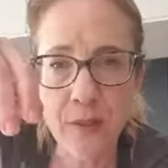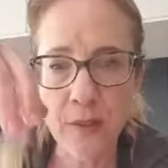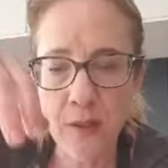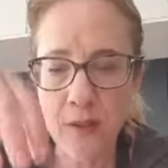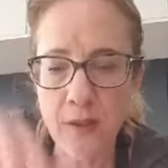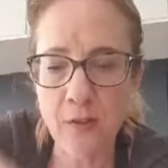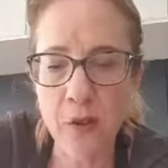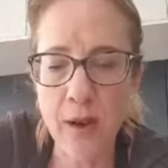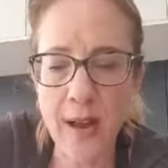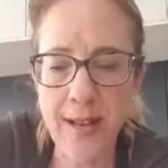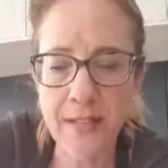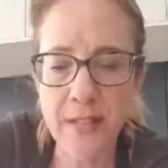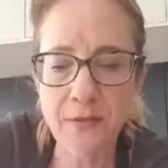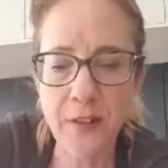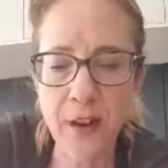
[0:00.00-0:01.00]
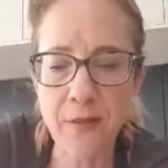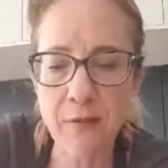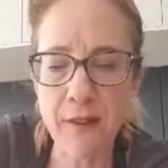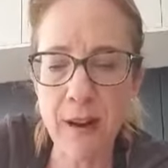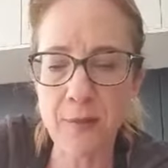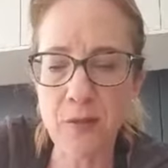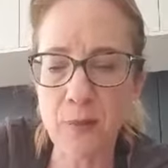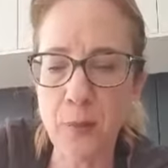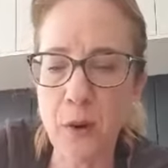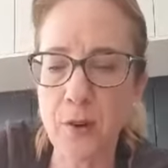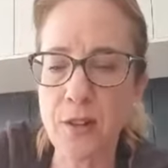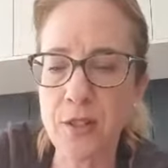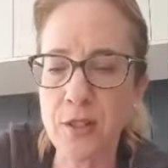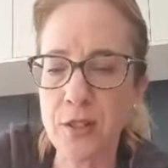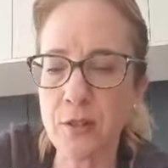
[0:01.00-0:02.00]
So I've got 85 grams of
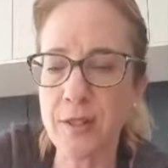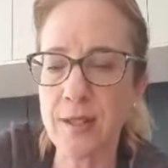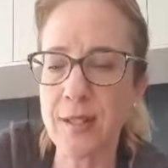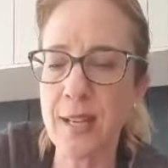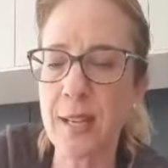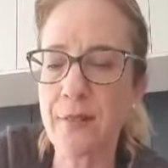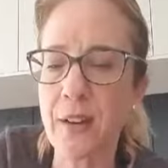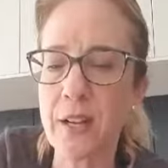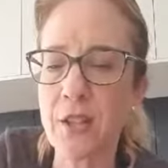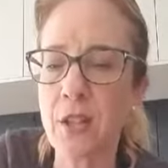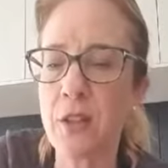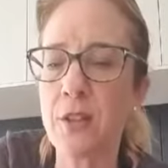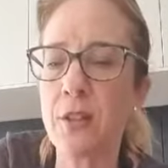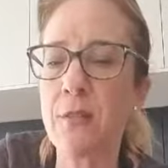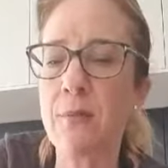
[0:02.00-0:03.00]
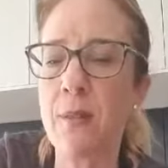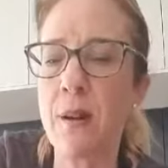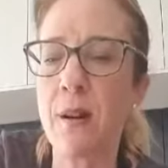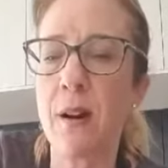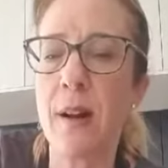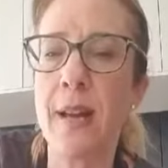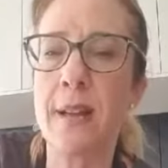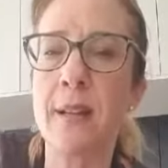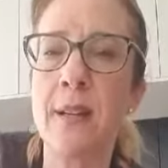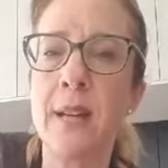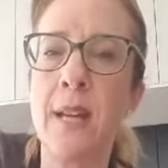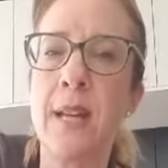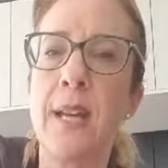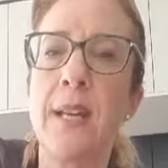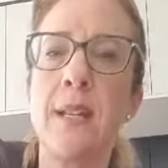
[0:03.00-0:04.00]
porridge, and you'll see if I show you mine,
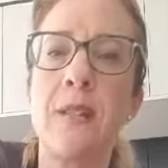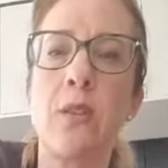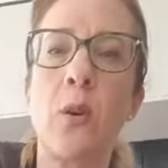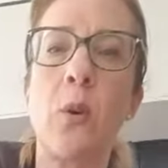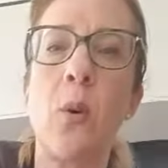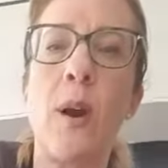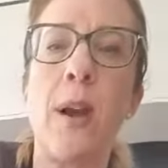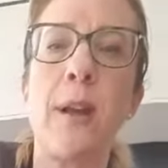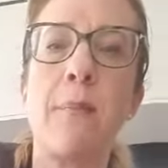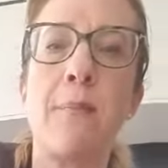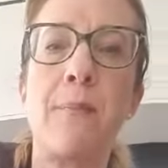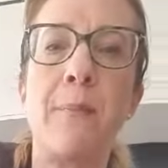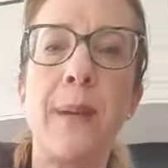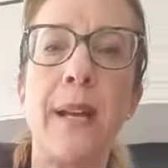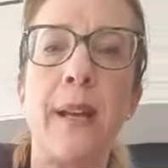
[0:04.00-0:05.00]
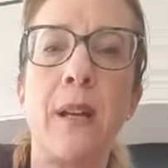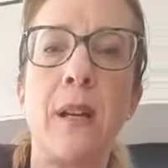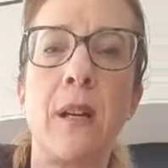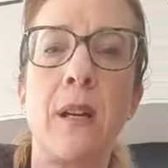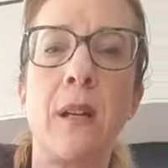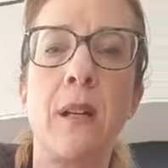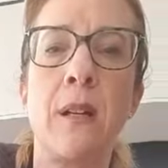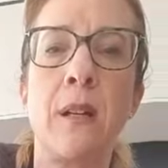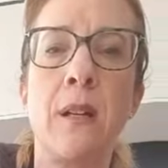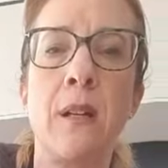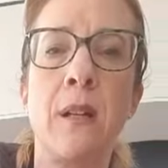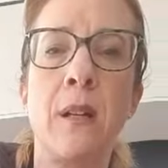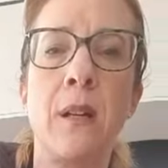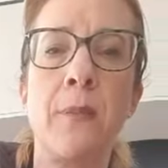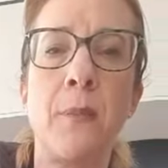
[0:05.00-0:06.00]
it is quite big
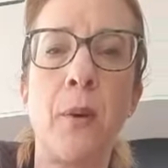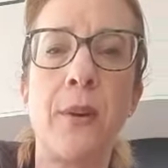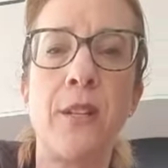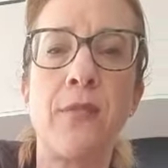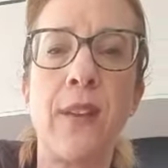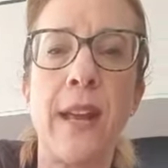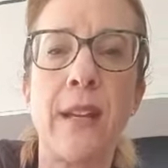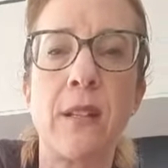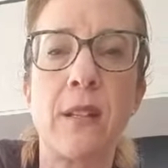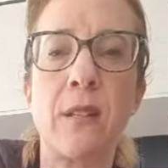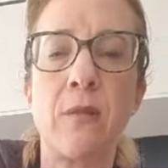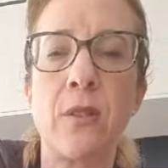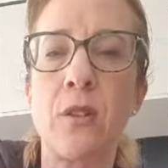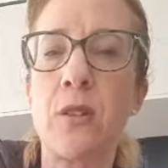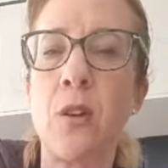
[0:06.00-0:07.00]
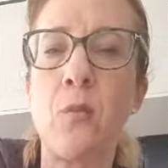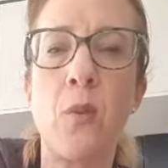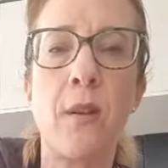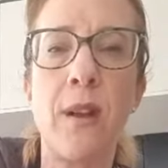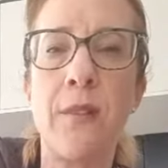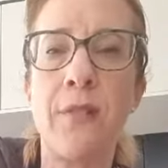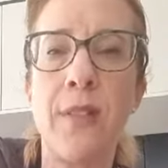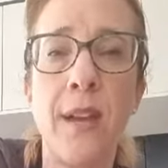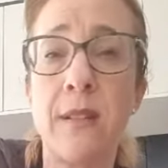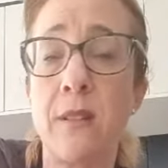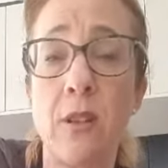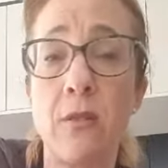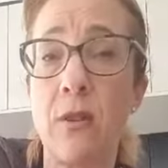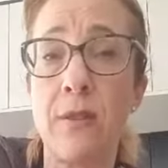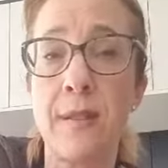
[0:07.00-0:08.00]
porridge flakes. So don't worry if they
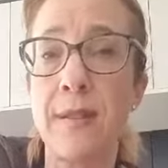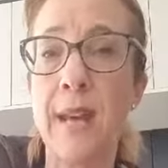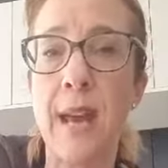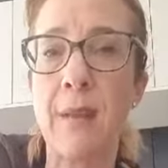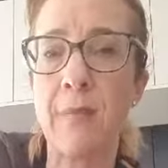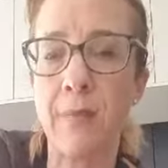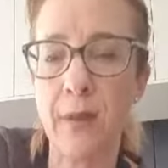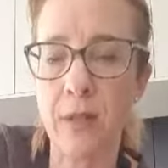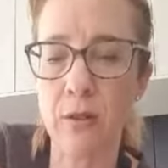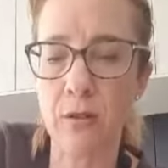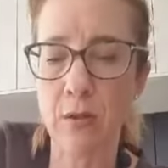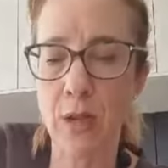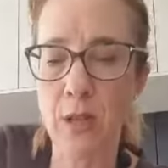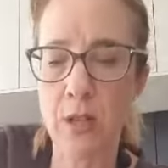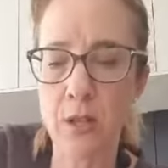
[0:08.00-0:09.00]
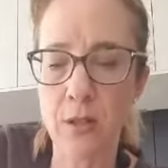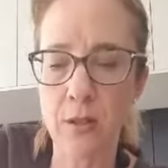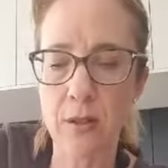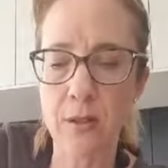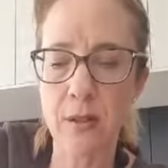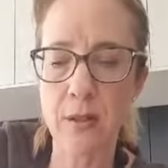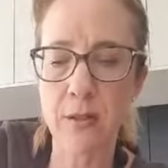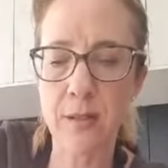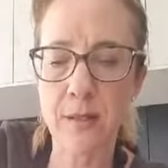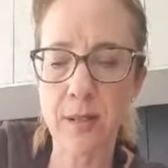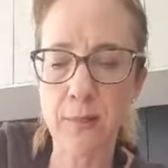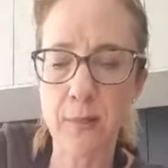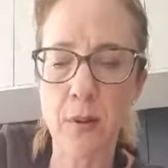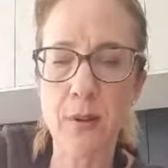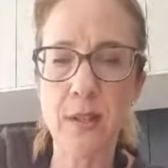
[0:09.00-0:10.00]
don't look the same, but you can start to
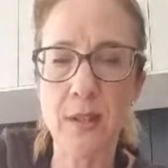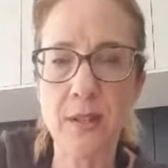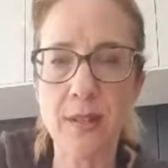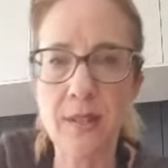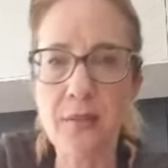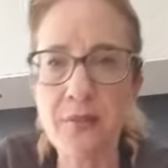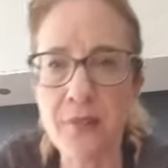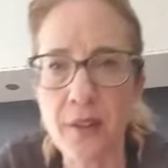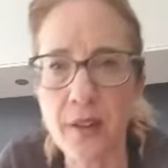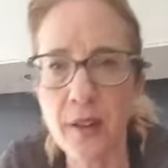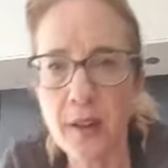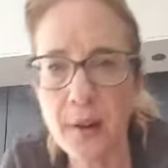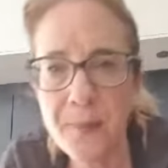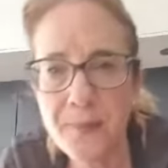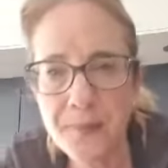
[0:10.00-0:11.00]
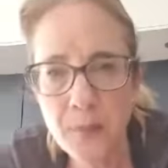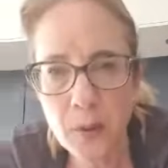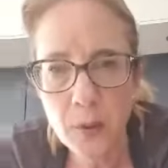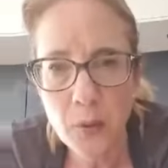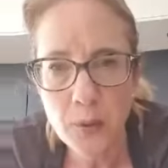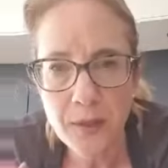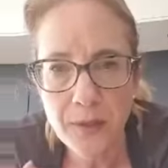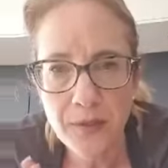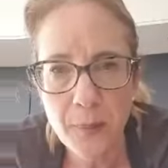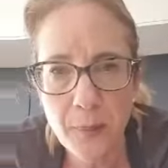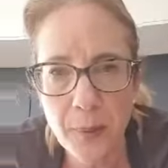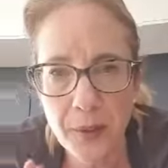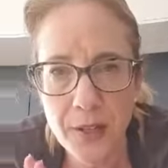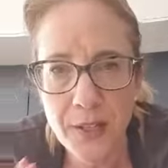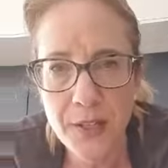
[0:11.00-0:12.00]
see porridge is different, huh? All different
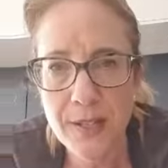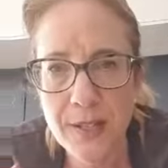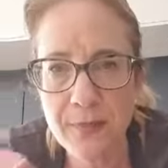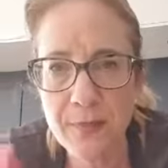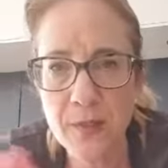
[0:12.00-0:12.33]
porridges.